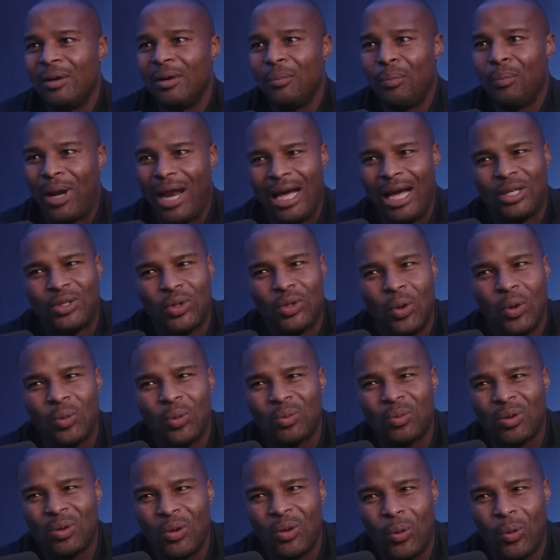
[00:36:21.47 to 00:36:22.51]
but I
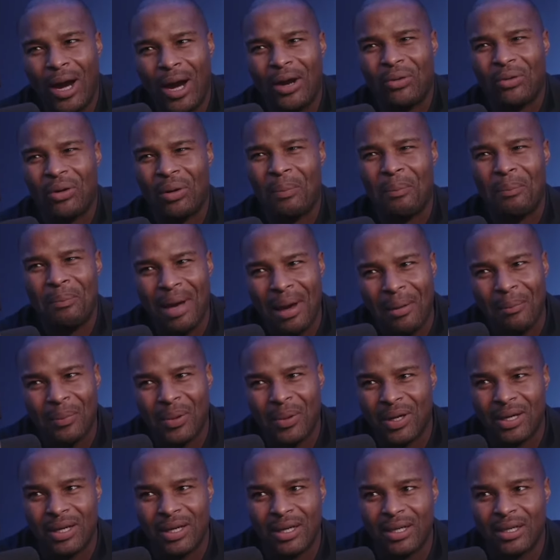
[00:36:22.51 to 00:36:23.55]
don't quite
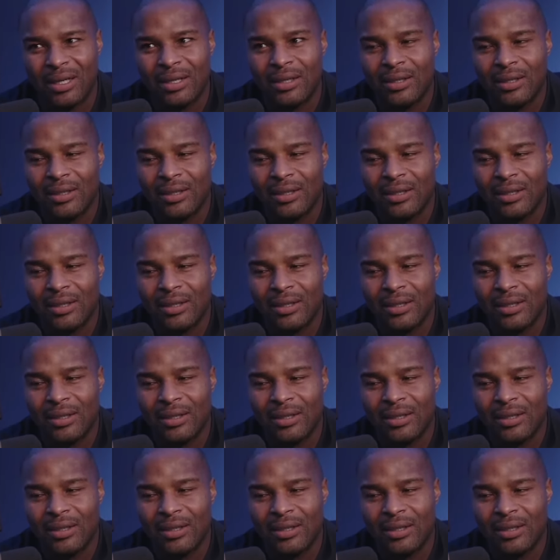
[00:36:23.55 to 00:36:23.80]
remember.